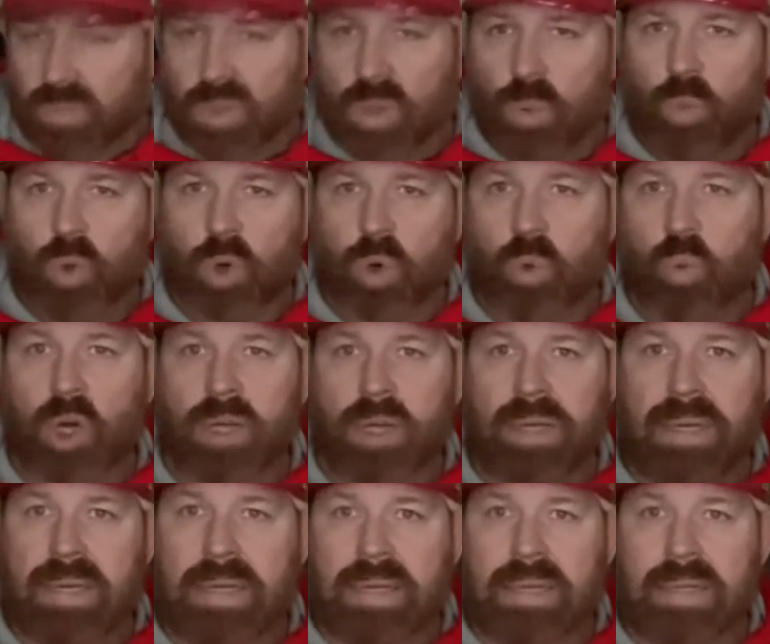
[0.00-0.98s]
we're
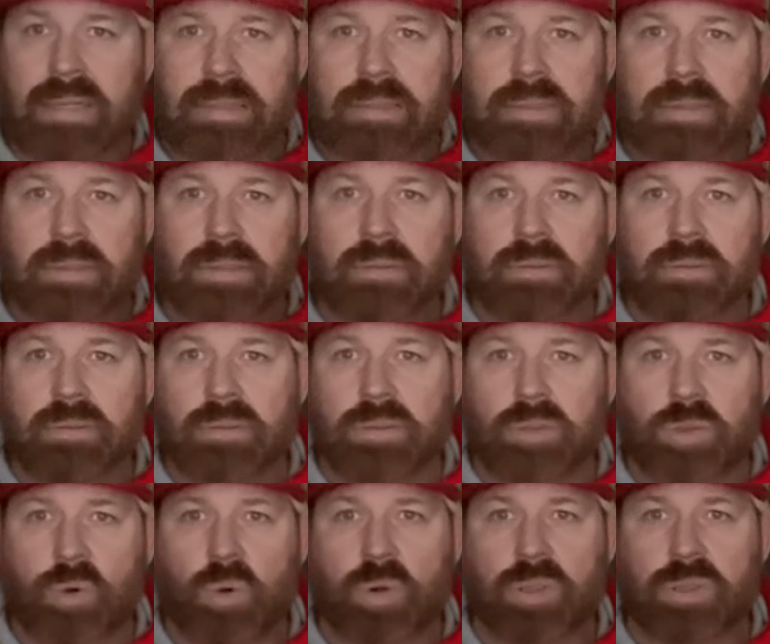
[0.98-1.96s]
working
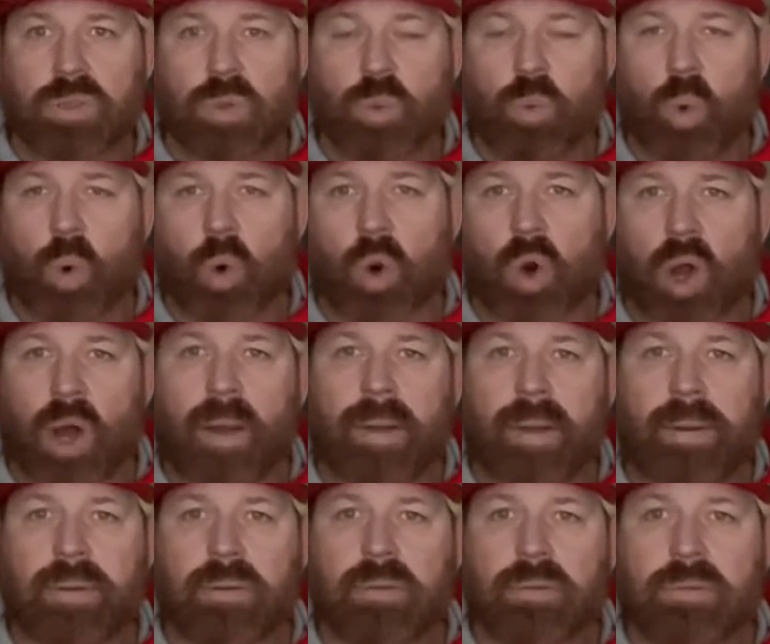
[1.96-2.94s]
towards the war
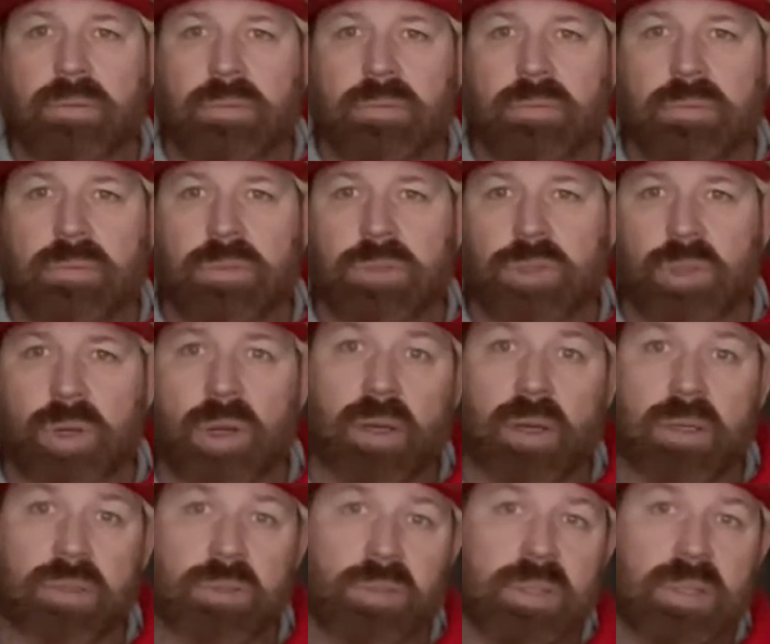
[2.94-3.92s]
on
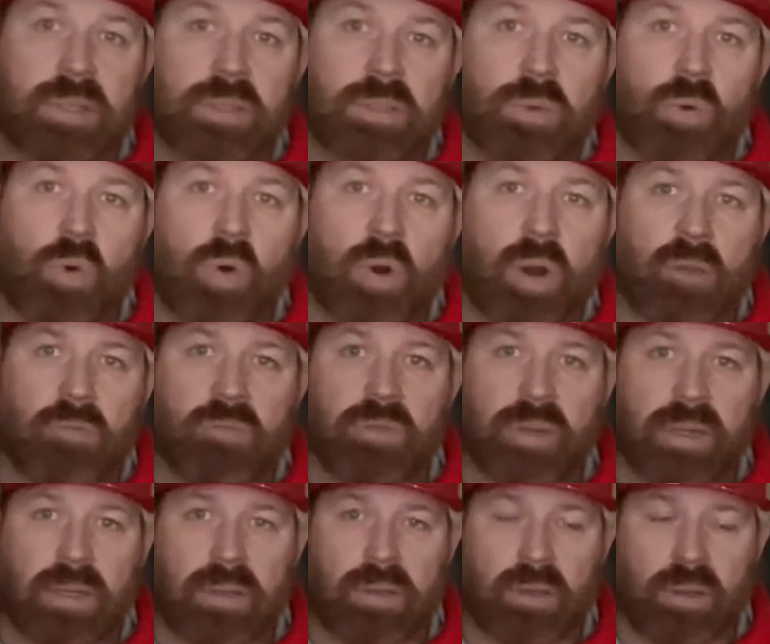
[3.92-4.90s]
drugs. Really, it's the war on
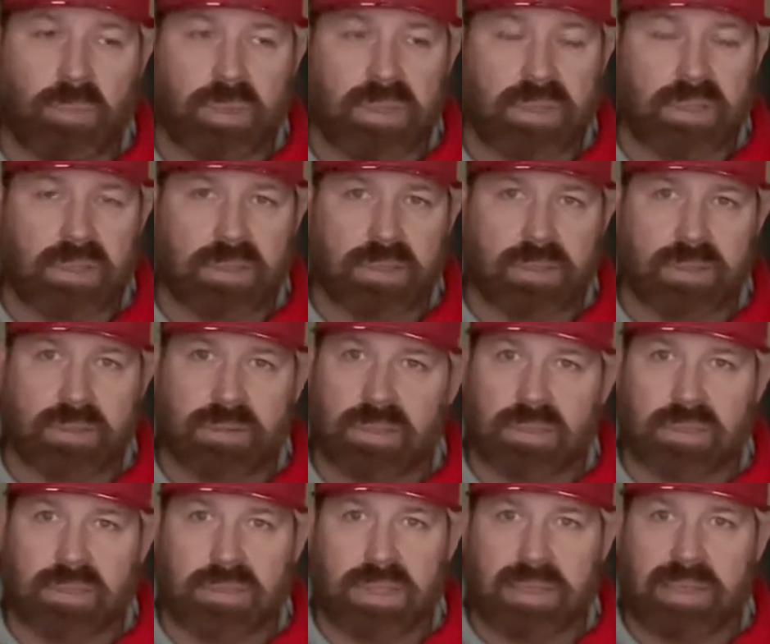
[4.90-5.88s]
fentanyl because it's
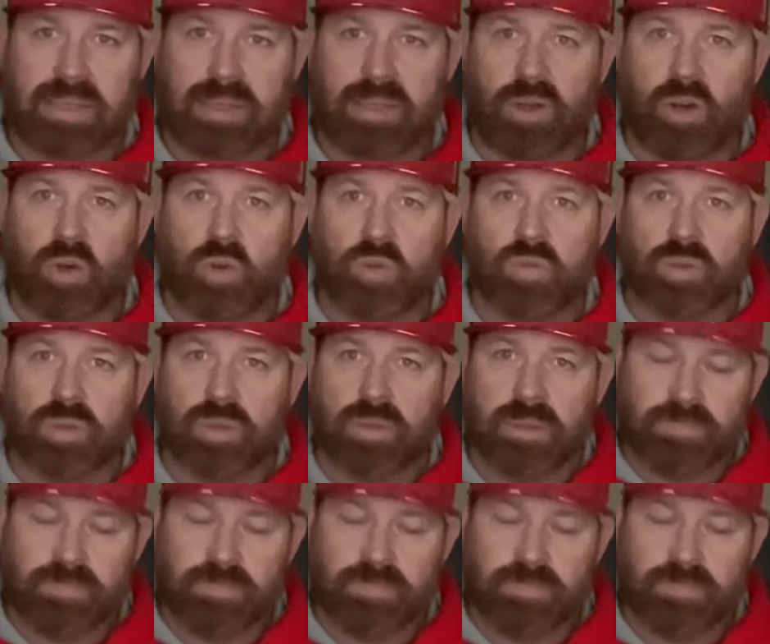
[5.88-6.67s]
just taken over.